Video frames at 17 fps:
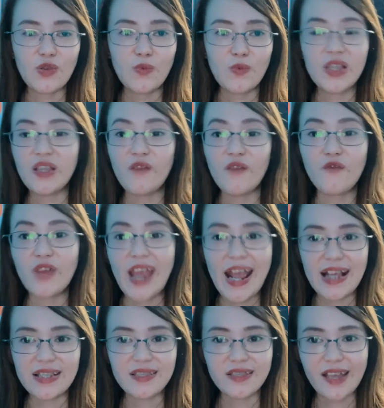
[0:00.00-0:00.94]
we never
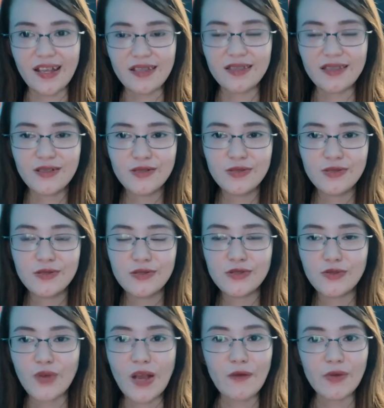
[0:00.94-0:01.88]
ask that
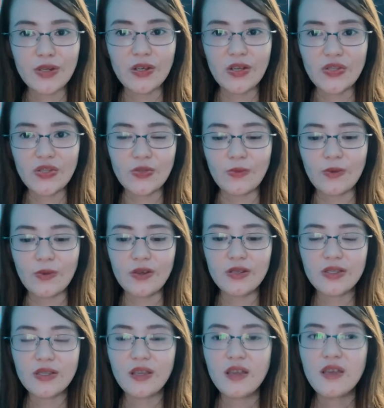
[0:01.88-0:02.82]
to our customers.